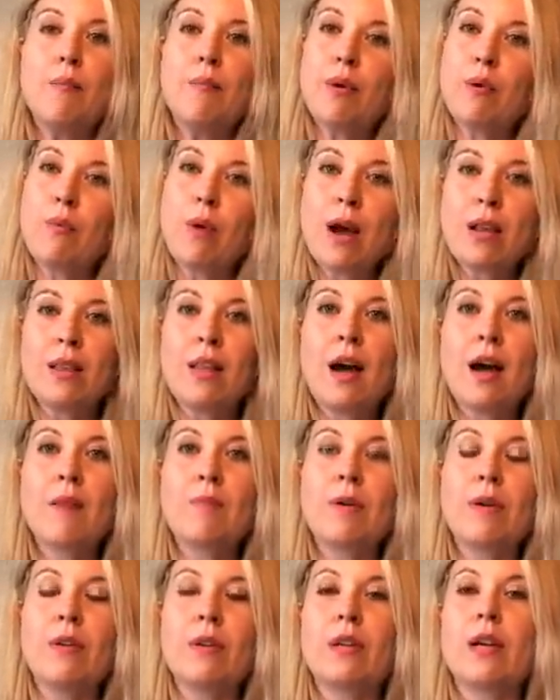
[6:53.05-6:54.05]
But what
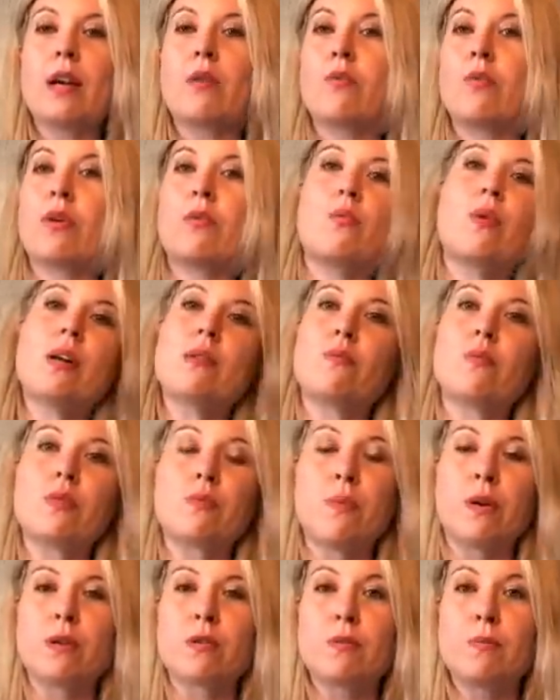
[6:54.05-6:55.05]
liability and what
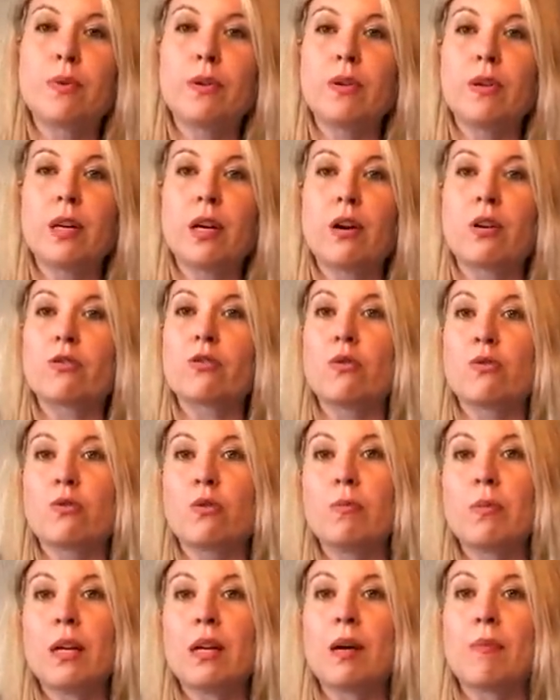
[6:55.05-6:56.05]
responsibility are
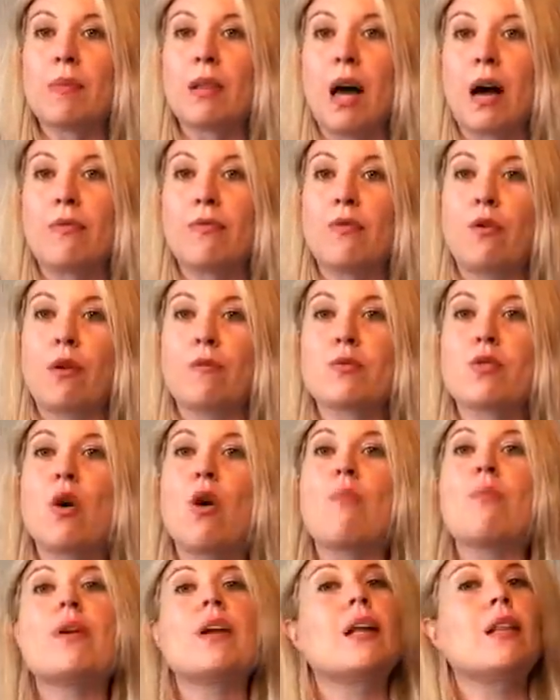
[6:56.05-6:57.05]
social media platforms
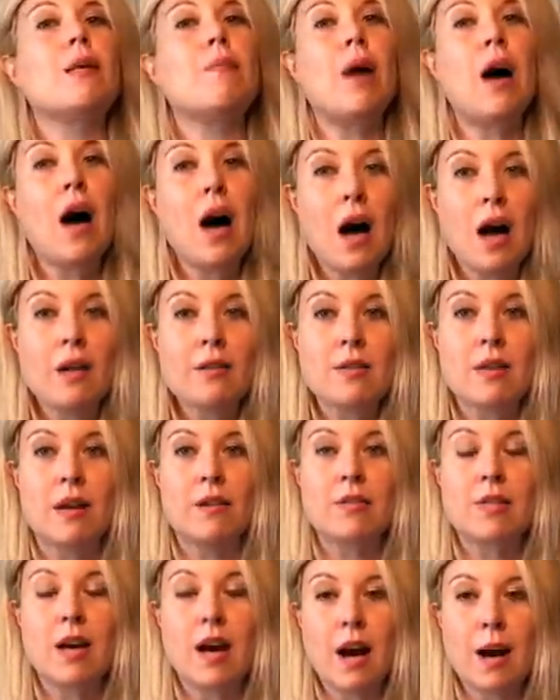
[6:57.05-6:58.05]
opening
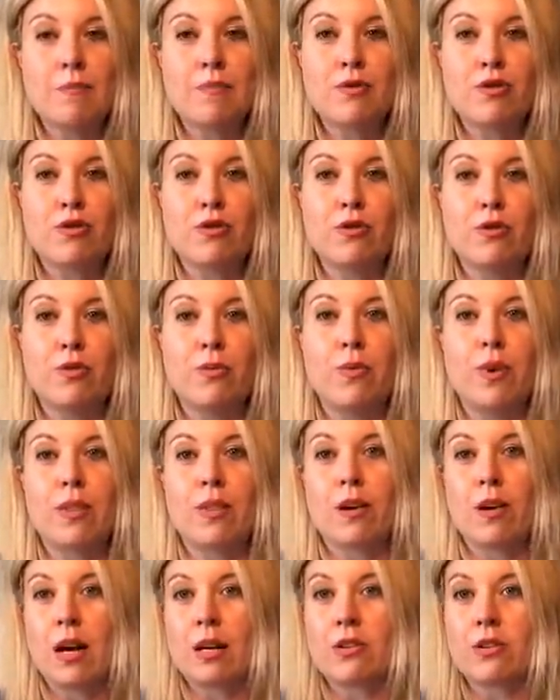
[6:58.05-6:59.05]
themselves up to
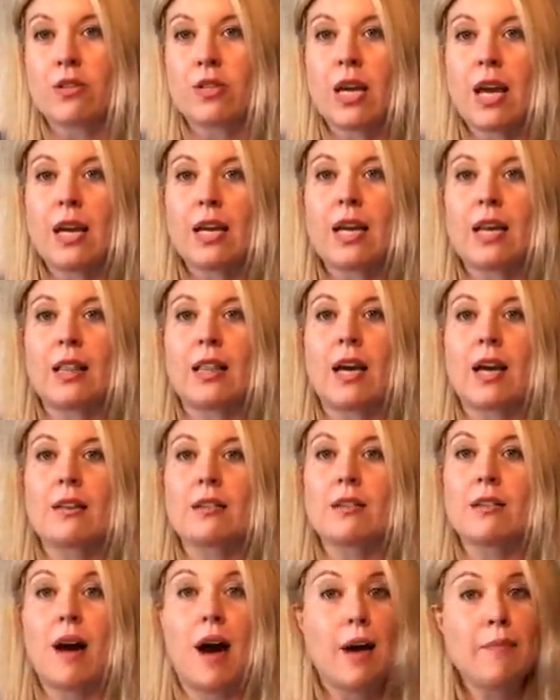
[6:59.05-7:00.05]
when they're undertaking
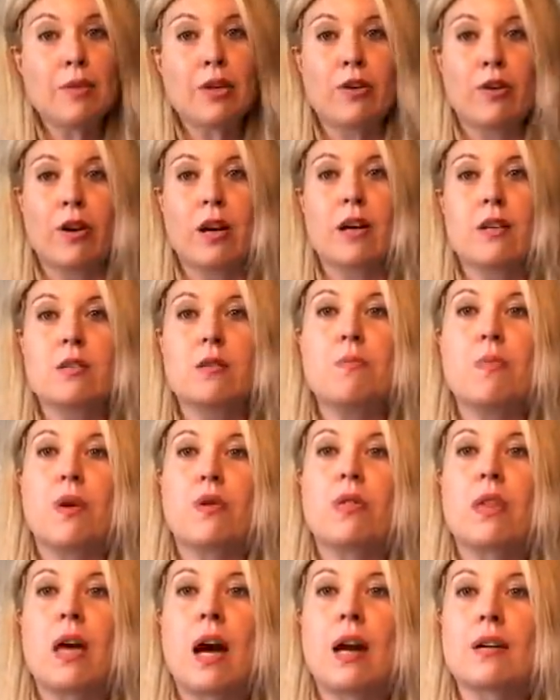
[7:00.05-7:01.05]
this? I'm curious
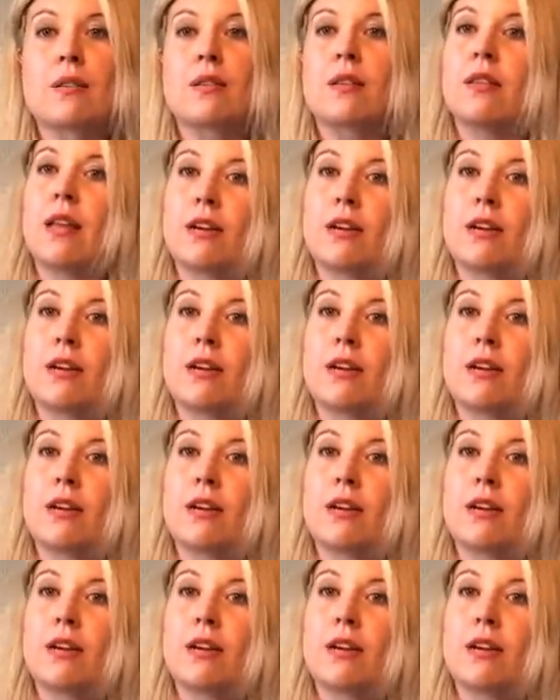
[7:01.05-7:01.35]
about that as a